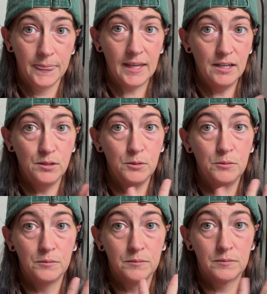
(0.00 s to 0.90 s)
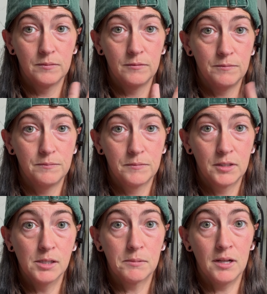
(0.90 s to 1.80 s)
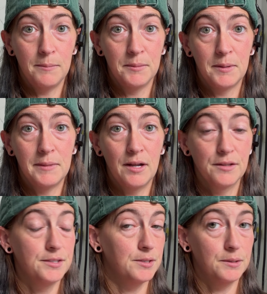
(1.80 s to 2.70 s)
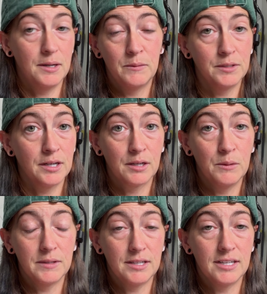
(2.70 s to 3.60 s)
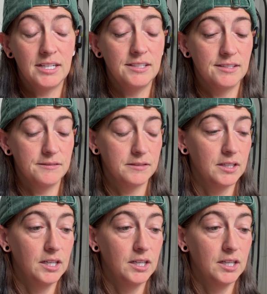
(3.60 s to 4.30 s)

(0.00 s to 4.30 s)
They do clip-clop in my mouth, so I will not go without adhesive.